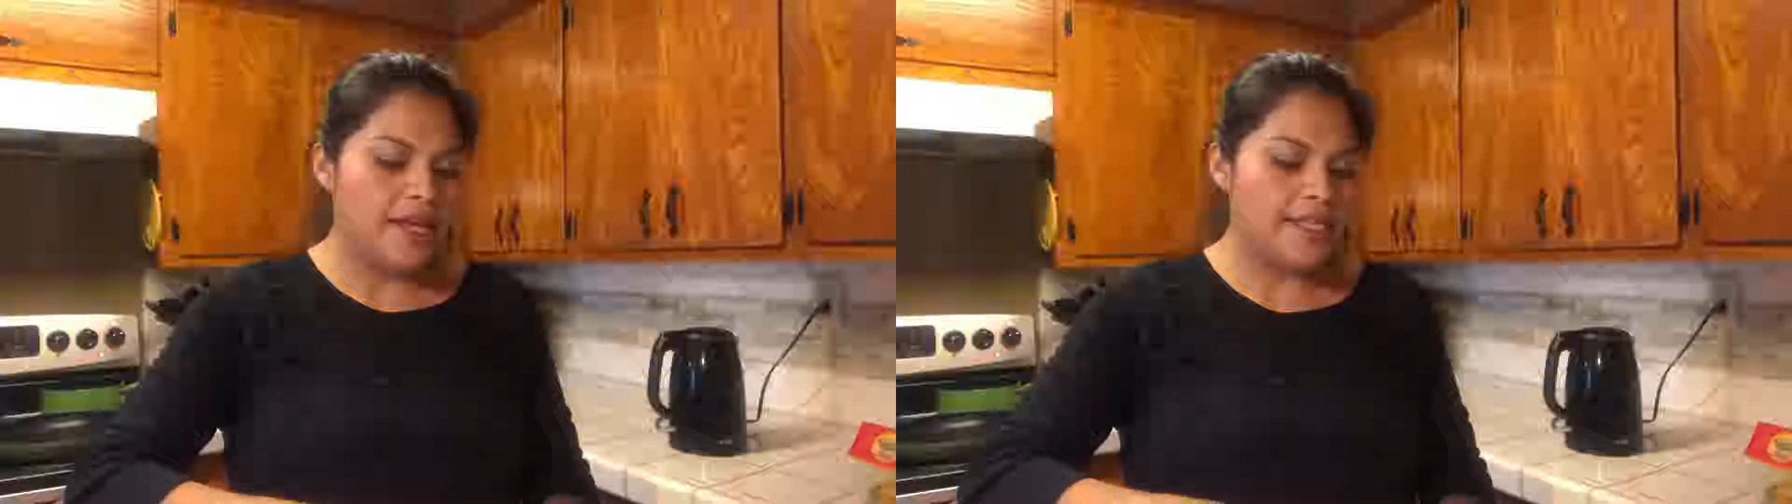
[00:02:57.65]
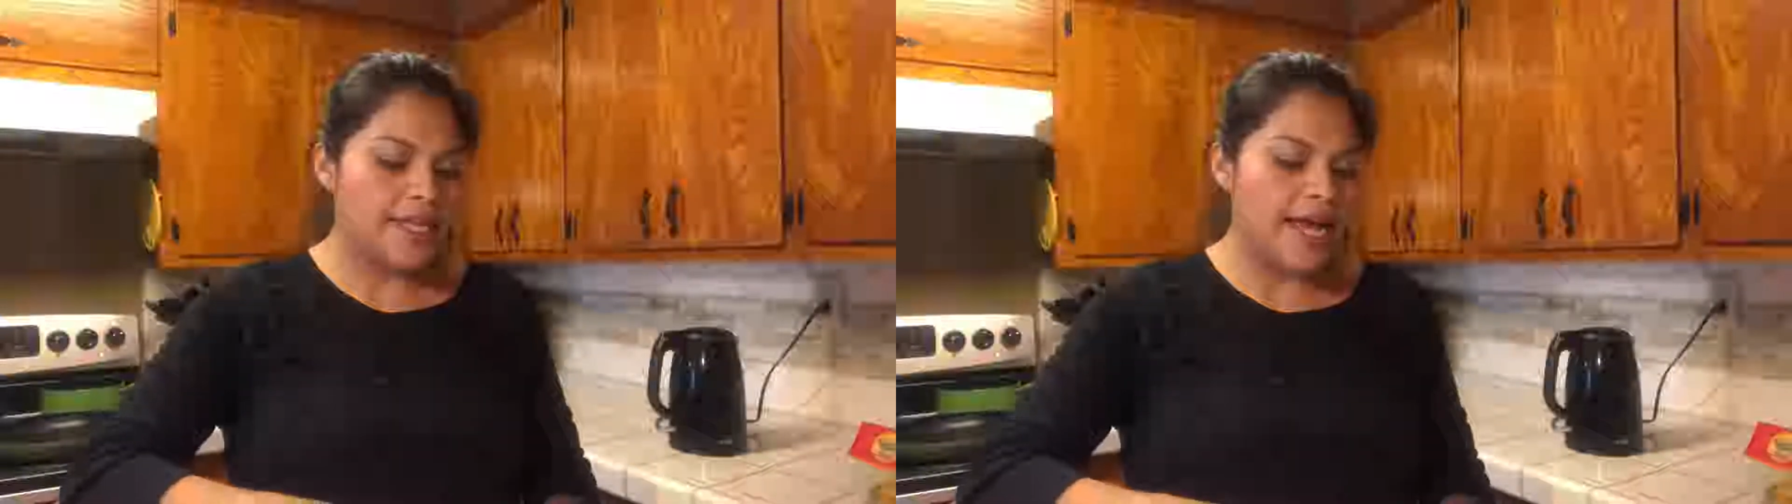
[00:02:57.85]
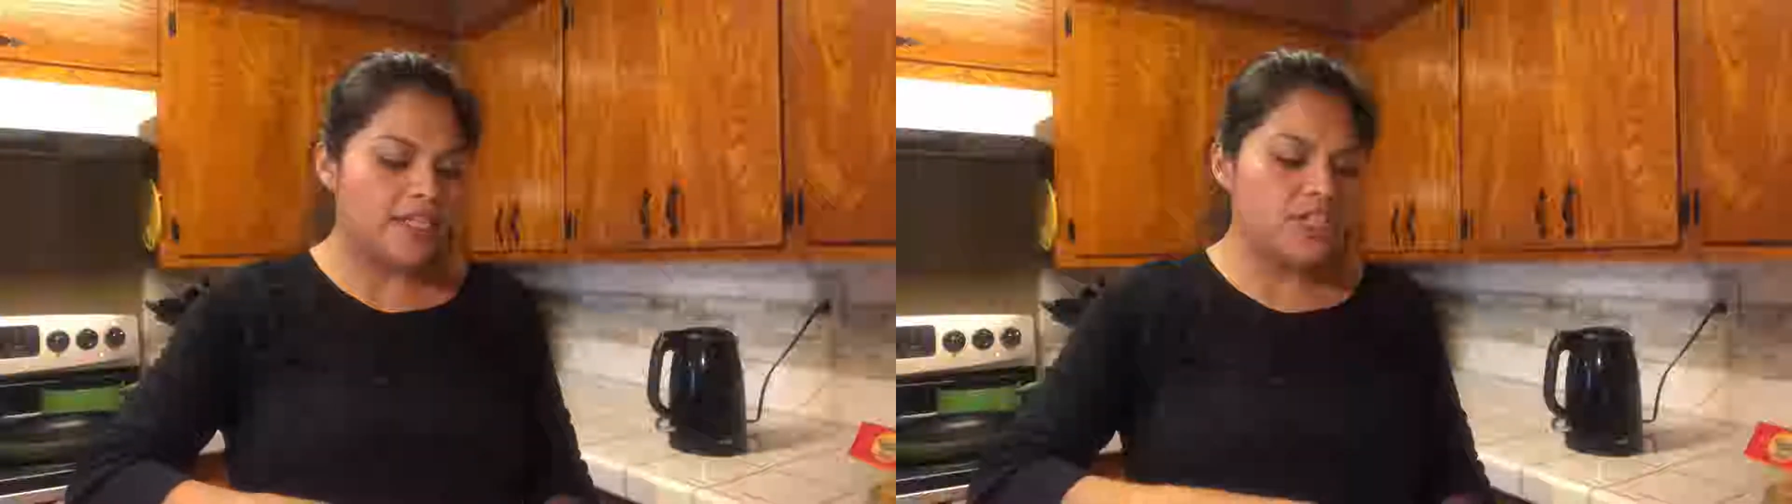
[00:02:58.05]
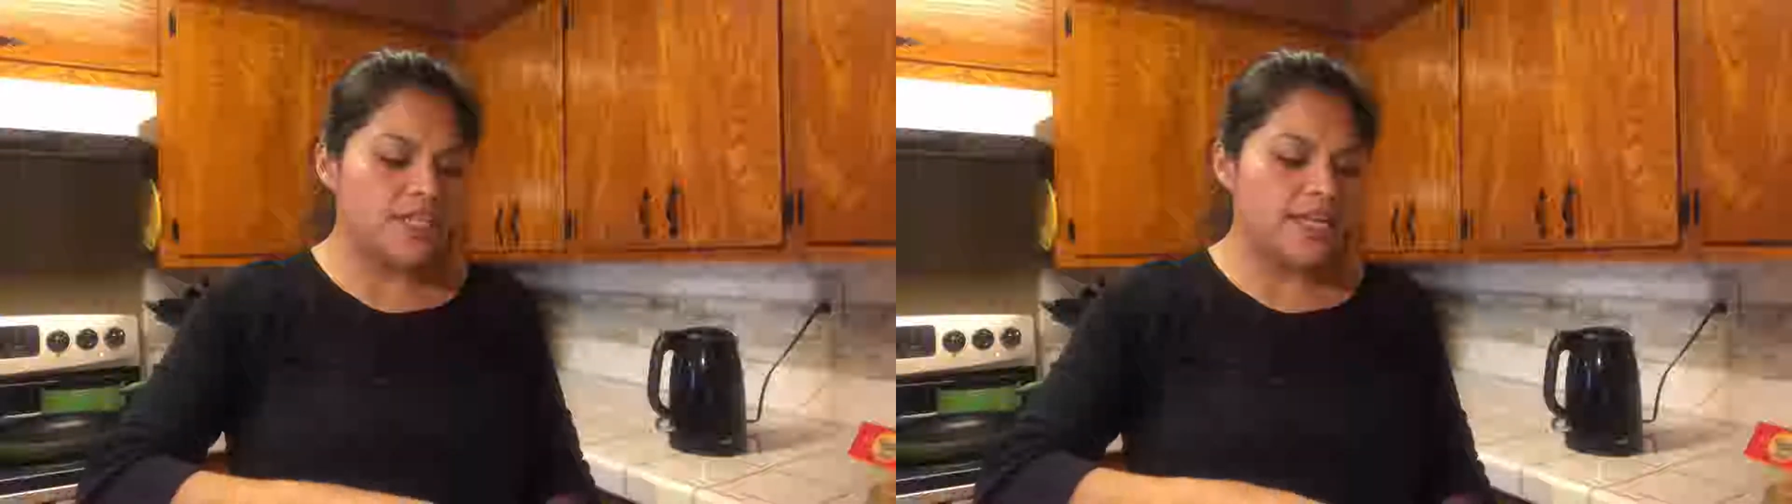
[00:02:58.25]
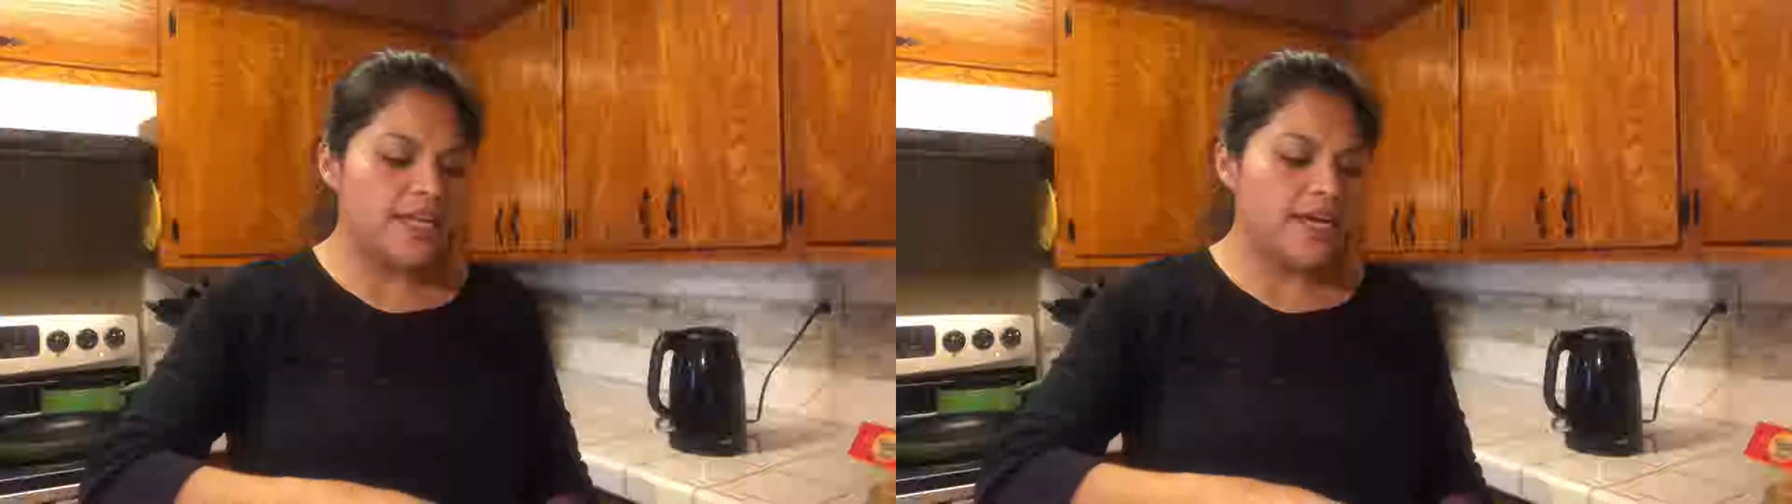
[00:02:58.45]
is
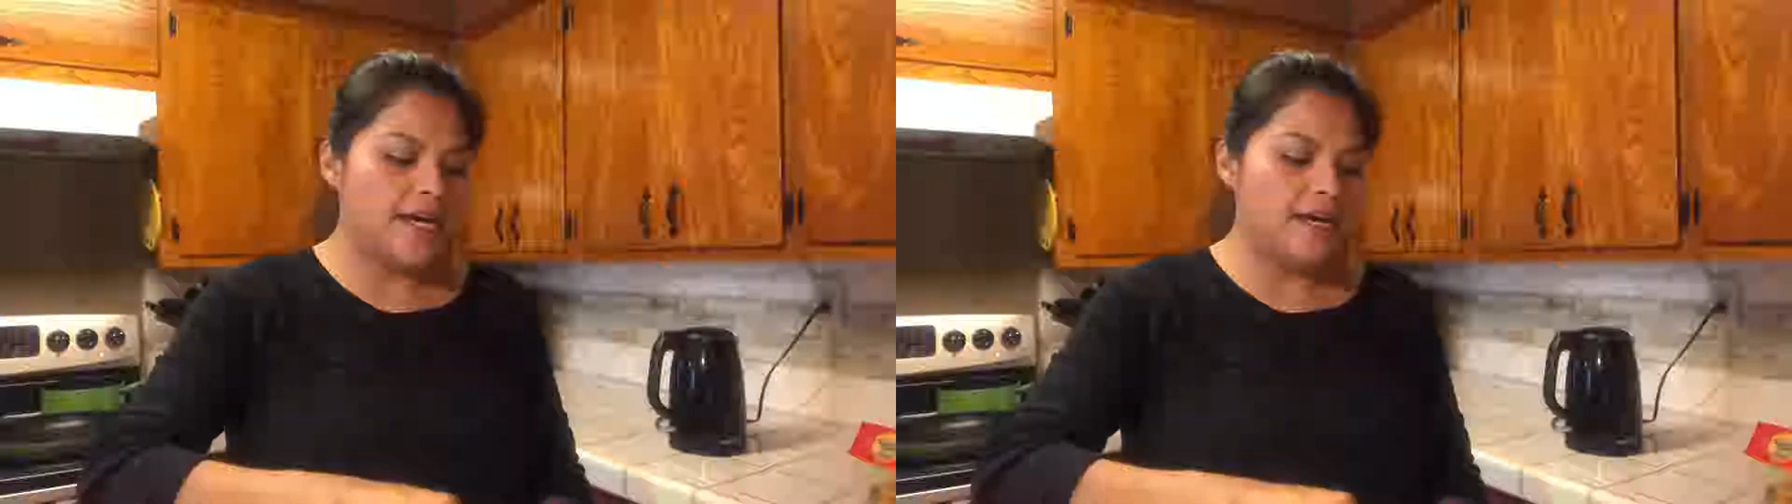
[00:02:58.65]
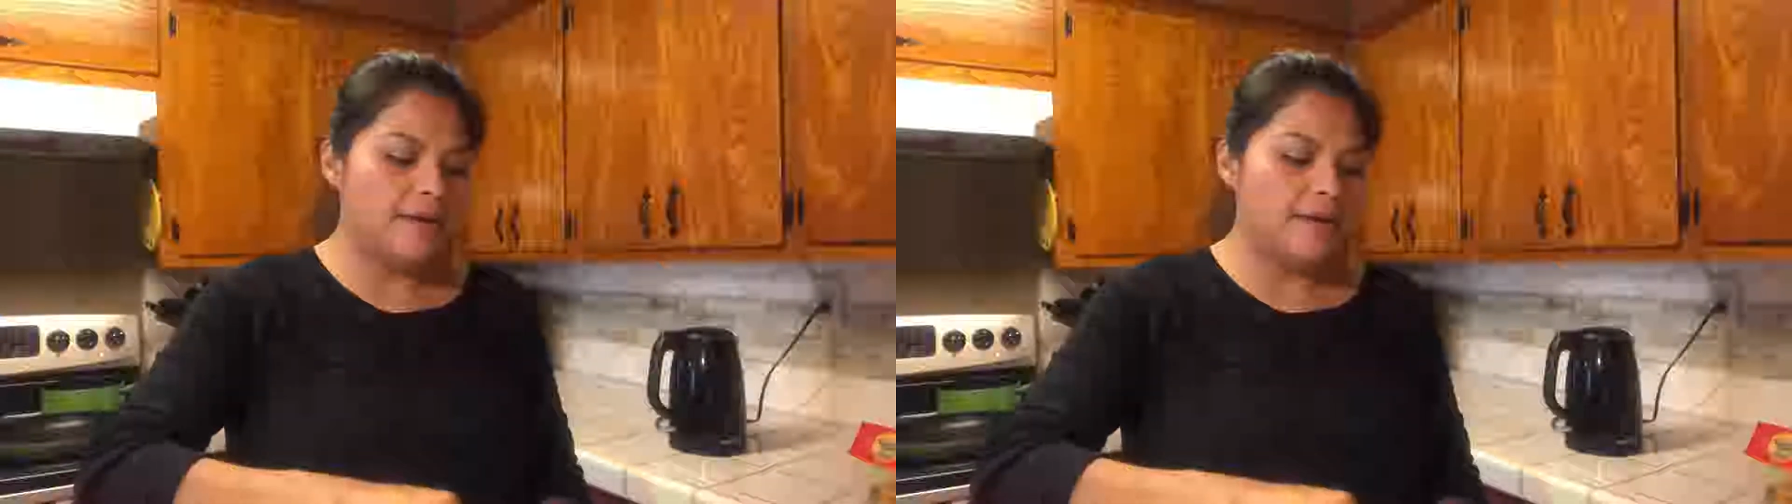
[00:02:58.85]
actually